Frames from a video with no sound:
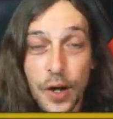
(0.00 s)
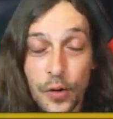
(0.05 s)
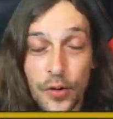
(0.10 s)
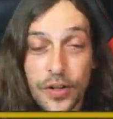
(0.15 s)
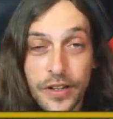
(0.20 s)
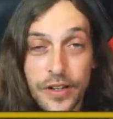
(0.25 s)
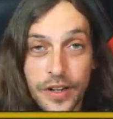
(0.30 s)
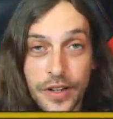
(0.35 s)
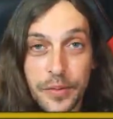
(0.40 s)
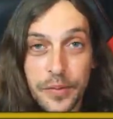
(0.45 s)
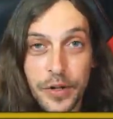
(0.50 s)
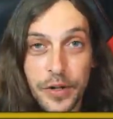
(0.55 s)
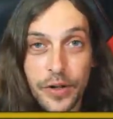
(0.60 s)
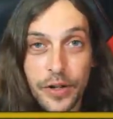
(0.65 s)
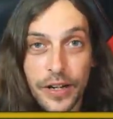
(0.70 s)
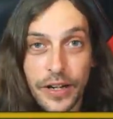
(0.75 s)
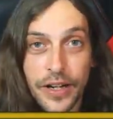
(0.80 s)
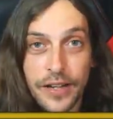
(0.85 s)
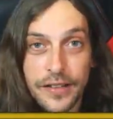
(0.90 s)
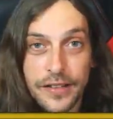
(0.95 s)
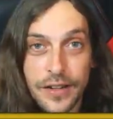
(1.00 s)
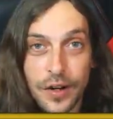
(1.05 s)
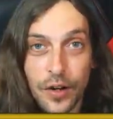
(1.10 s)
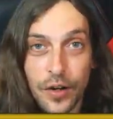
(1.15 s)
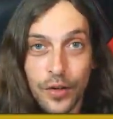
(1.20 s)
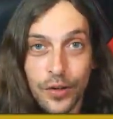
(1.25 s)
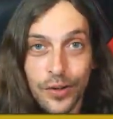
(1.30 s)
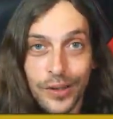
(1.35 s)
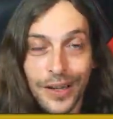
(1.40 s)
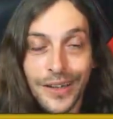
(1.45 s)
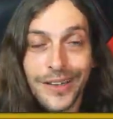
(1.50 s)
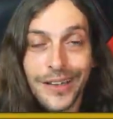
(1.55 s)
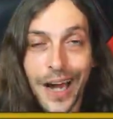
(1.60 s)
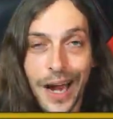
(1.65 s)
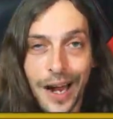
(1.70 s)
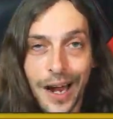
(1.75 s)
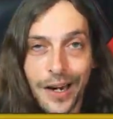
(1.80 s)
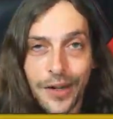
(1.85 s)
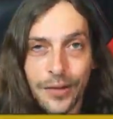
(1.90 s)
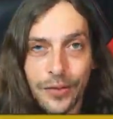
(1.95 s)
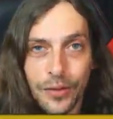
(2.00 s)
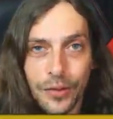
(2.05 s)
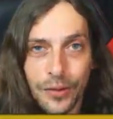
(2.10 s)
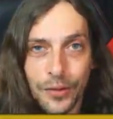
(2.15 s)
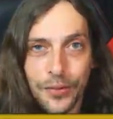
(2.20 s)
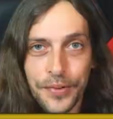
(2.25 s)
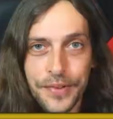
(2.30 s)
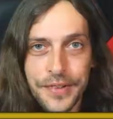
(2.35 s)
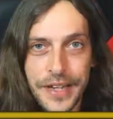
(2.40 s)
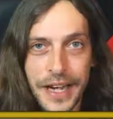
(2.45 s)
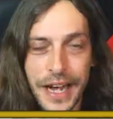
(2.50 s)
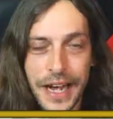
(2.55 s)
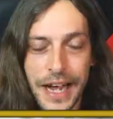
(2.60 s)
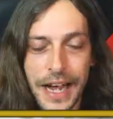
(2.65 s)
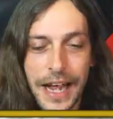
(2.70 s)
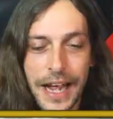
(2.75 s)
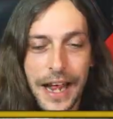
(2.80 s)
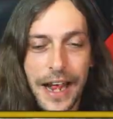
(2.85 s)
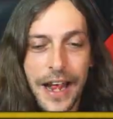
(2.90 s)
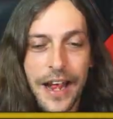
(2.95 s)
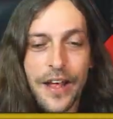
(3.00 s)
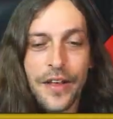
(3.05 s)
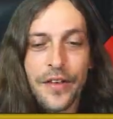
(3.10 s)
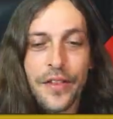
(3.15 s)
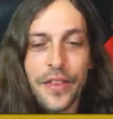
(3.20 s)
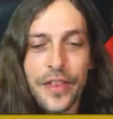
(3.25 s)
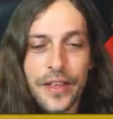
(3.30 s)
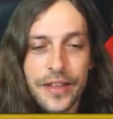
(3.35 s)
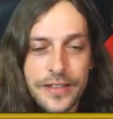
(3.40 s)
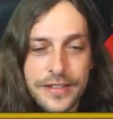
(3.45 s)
in the community as called God rolls. And this